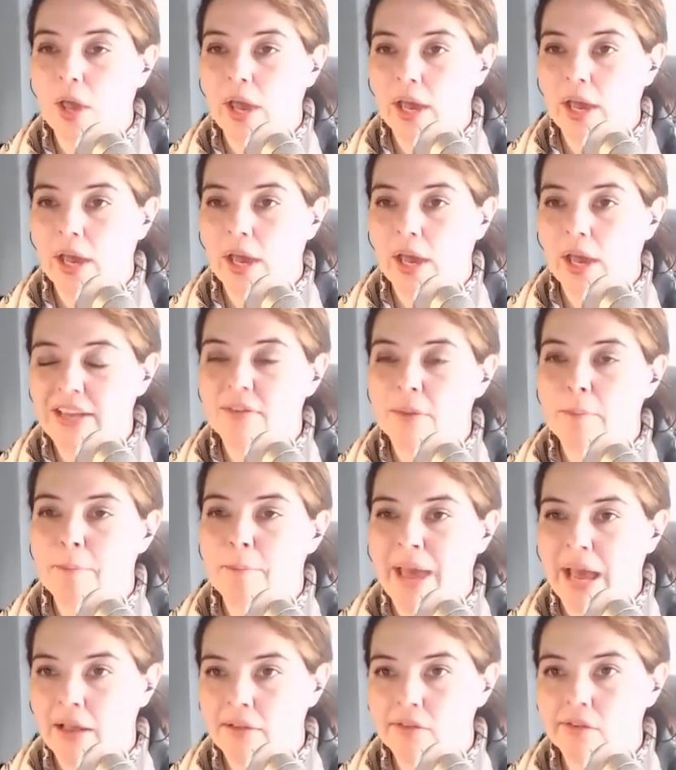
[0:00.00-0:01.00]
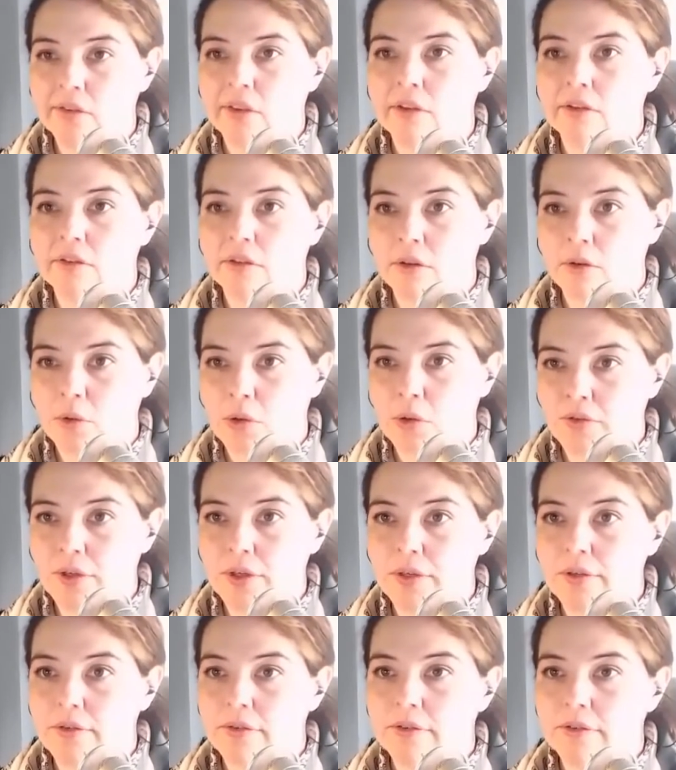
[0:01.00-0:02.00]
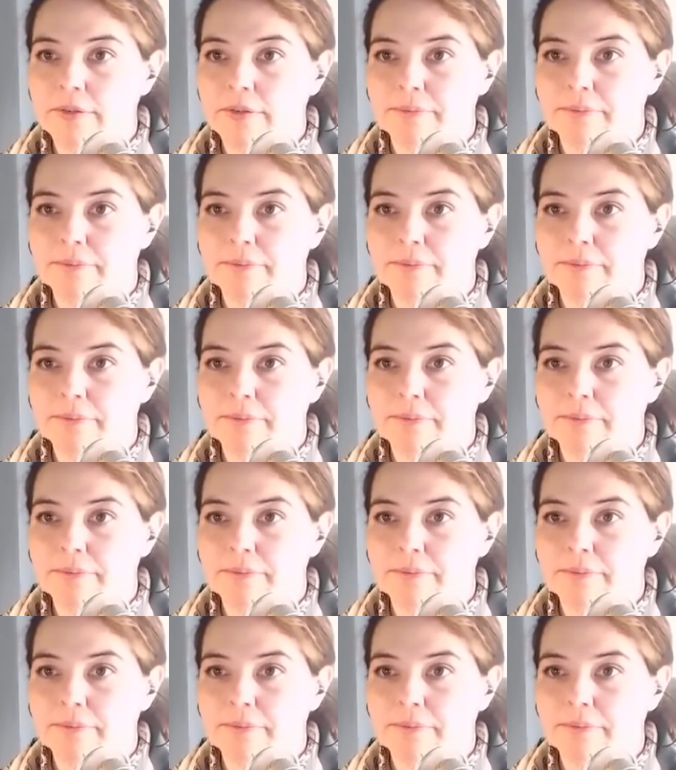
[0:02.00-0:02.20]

have to have a massless universe.